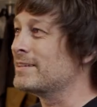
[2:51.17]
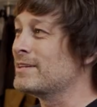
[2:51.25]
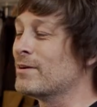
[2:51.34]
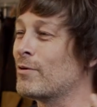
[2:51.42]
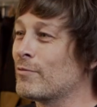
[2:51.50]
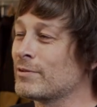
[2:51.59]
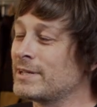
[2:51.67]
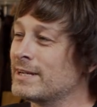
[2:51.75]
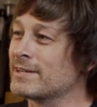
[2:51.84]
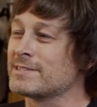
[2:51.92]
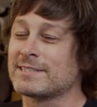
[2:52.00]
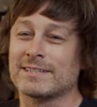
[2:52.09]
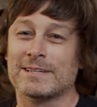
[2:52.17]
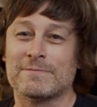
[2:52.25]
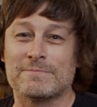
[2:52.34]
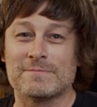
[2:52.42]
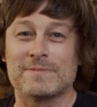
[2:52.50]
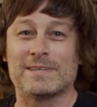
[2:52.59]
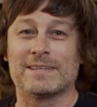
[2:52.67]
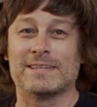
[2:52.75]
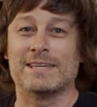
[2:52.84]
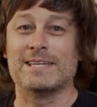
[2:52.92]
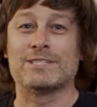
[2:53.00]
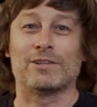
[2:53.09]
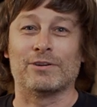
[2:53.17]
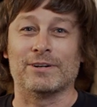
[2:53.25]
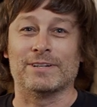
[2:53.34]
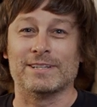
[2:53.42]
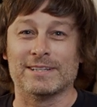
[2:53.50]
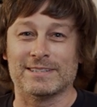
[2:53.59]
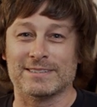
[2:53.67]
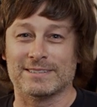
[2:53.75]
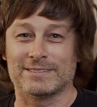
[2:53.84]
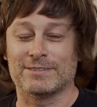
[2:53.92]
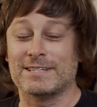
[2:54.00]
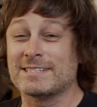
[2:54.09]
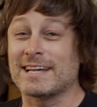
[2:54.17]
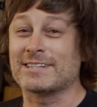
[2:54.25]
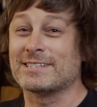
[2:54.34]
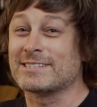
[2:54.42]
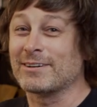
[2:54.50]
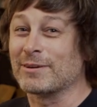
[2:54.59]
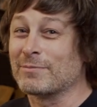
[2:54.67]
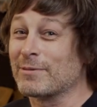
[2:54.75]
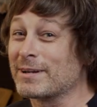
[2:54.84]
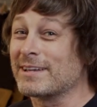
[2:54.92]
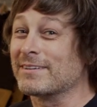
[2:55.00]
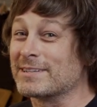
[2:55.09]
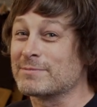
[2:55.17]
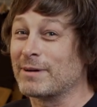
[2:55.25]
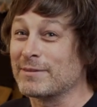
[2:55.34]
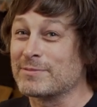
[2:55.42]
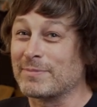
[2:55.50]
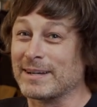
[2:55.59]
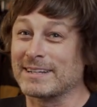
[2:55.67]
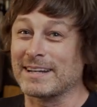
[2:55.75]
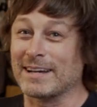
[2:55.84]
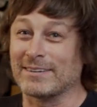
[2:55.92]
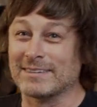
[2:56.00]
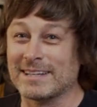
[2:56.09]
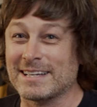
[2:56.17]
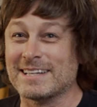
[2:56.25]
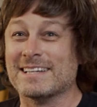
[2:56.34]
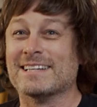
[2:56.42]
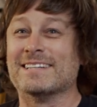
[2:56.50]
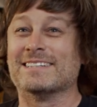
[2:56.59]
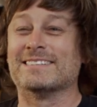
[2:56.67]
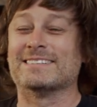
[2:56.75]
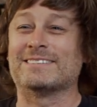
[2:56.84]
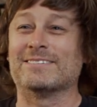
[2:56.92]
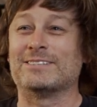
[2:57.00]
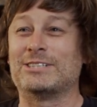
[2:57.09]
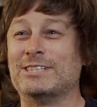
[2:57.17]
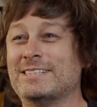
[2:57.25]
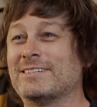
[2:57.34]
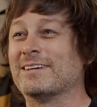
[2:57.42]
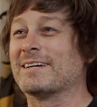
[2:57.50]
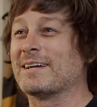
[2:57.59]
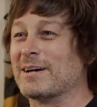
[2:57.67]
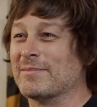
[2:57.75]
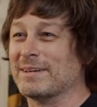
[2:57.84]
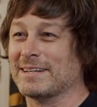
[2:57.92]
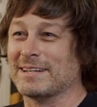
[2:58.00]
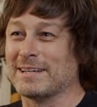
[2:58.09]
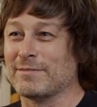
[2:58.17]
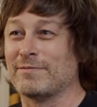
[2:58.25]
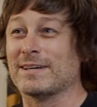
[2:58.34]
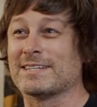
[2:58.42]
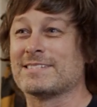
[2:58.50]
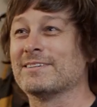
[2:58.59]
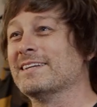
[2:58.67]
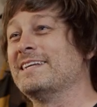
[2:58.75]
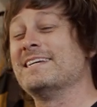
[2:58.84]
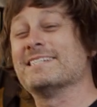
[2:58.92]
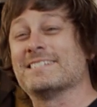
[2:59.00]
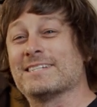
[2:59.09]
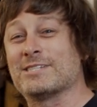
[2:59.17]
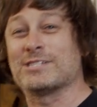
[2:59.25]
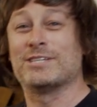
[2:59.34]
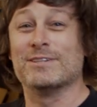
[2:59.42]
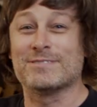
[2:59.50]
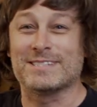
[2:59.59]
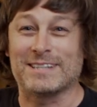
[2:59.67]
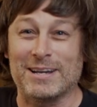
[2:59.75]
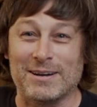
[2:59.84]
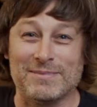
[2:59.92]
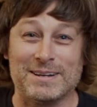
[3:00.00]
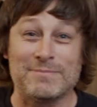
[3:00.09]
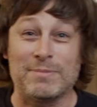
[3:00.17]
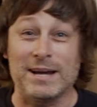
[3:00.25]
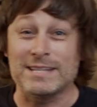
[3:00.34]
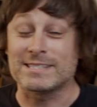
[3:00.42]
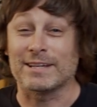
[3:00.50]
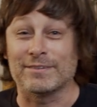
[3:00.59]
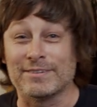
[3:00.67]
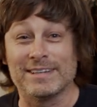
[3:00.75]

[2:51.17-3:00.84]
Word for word: You know, over the years, he's learned. So he's actually started working on his wife's bike now. So she's got to come in and fix. So then he has an excuse to come in and buy stuff.